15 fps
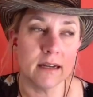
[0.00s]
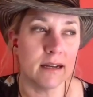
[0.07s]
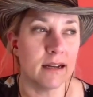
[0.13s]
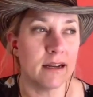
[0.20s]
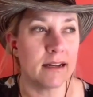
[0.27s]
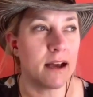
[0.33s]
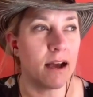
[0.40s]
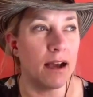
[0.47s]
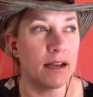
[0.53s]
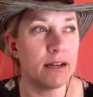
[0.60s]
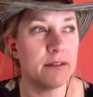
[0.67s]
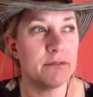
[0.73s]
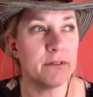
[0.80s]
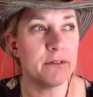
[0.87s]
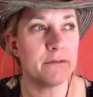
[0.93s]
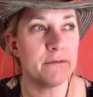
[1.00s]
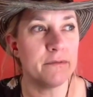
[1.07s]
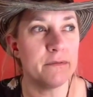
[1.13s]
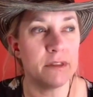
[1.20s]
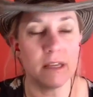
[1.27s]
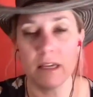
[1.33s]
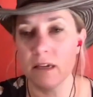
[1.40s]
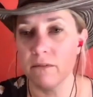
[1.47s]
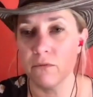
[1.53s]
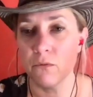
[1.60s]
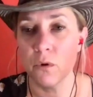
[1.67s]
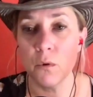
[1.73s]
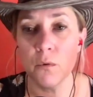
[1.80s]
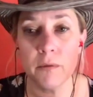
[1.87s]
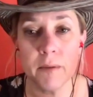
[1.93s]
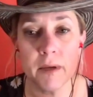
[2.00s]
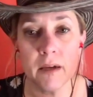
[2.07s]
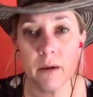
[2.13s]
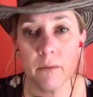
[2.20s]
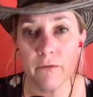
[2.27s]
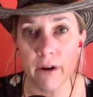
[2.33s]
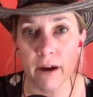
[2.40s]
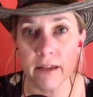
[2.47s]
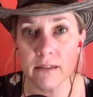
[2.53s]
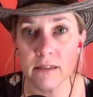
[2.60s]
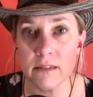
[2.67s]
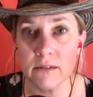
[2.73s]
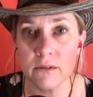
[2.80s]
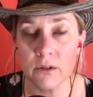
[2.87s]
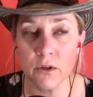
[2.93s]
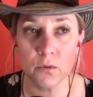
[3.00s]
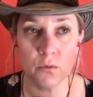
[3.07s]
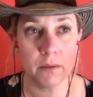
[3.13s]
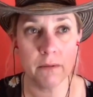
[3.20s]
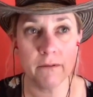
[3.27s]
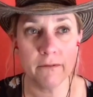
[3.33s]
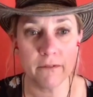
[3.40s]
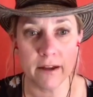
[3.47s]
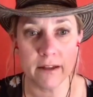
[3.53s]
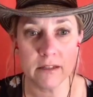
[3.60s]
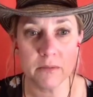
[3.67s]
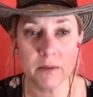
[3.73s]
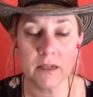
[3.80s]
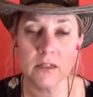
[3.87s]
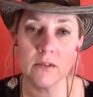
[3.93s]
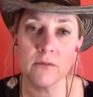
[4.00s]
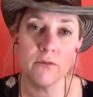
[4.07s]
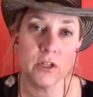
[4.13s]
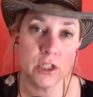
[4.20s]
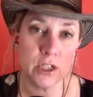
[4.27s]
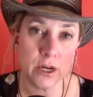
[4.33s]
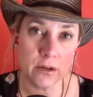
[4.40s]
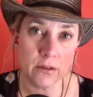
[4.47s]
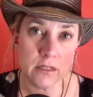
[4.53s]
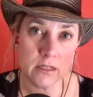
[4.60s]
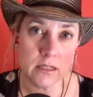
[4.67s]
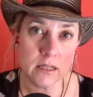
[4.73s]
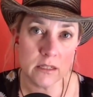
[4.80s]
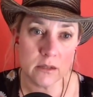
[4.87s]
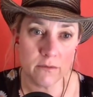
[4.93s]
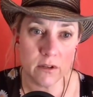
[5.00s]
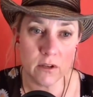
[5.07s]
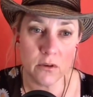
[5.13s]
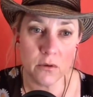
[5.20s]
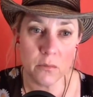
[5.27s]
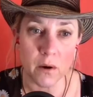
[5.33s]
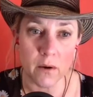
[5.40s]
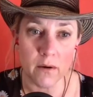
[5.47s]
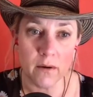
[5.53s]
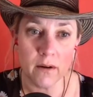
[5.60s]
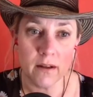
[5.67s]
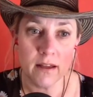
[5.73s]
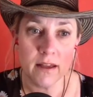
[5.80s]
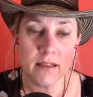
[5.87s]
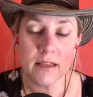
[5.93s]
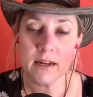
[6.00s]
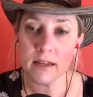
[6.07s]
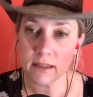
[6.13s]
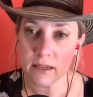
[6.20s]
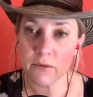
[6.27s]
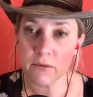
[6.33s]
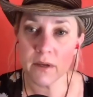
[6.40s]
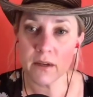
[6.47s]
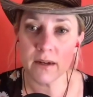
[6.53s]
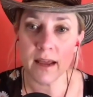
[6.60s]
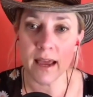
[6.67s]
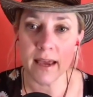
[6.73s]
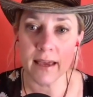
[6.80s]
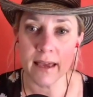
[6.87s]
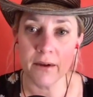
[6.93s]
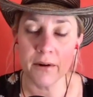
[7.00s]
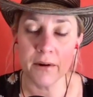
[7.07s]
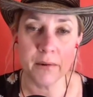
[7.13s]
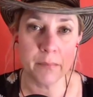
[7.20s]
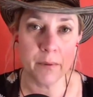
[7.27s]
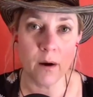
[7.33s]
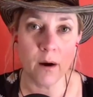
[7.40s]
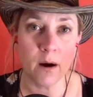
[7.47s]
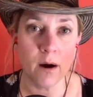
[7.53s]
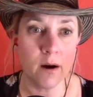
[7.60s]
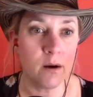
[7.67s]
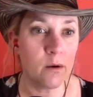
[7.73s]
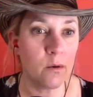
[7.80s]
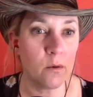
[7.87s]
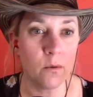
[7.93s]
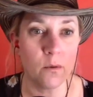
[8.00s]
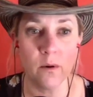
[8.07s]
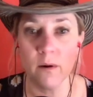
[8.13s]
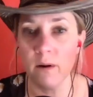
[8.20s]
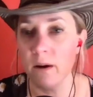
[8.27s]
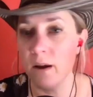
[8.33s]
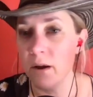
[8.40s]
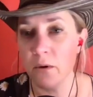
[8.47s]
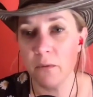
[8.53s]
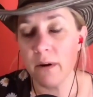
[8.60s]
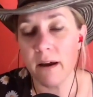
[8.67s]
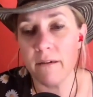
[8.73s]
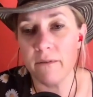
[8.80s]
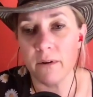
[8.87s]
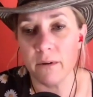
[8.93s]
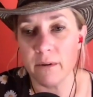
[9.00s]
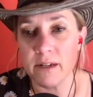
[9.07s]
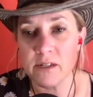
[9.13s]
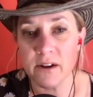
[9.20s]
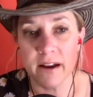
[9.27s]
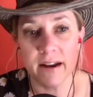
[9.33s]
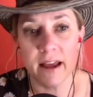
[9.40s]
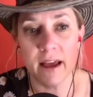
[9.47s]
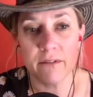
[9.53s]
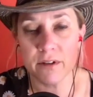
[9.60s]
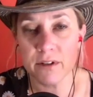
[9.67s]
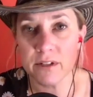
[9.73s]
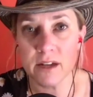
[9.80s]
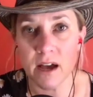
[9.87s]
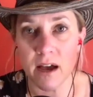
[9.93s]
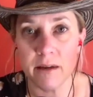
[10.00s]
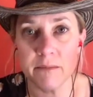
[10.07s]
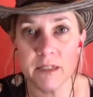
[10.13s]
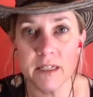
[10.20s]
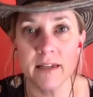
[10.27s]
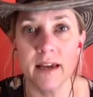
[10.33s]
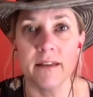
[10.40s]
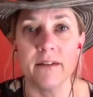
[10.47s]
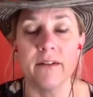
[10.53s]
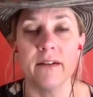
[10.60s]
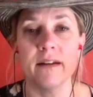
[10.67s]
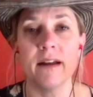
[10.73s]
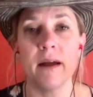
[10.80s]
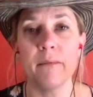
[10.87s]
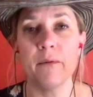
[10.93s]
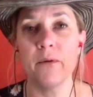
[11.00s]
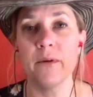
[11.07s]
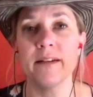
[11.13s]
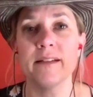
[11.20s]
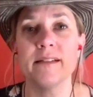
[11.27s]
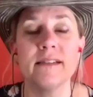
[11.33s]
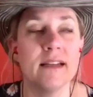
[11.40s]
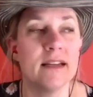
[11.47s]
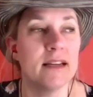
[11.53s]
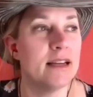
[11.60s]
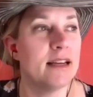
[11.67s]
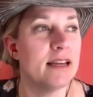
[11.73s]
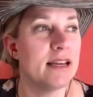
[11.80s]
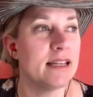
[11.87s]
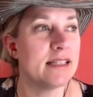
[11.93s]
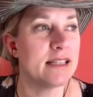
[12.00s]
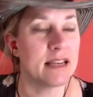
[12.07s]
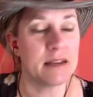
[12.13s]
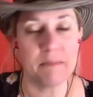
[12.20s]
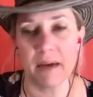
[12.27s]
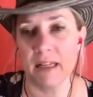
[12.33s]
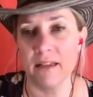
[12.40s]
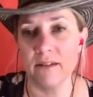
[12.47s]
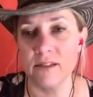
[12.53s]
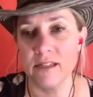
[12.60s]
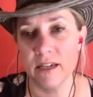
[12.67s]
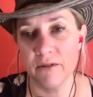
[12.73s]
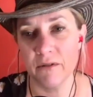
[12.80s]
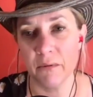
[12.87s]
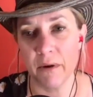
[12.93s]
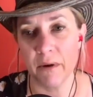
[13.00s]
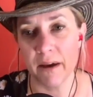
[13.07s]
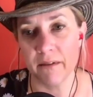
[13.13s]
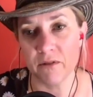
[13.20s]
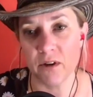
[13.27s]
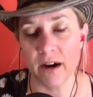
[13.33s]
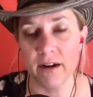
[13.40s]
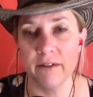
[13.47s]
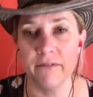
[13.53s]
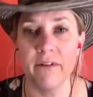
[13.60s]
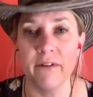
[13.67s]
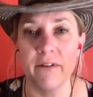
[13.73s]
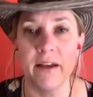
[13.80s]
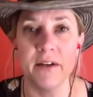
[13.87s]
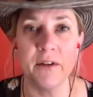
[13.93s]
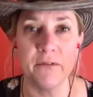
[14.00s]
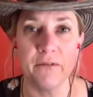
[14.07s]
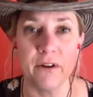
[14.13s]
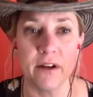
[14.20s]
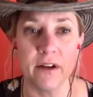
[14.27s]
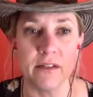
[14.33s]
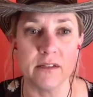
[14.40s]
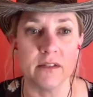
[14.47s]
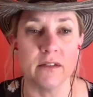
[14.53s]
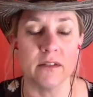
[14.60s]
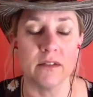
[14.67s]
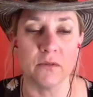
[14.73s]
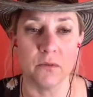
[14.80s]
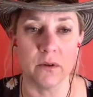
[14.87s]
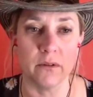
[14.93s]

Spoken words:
kind of a thing of, will we become friends? Could we be friends? Because if we share the sense of humor, then I think we could hang out at a bar or wherever, a restaurant, and have a good time together. And I'm always, it's like my little secret way of trying to find new friends in this world.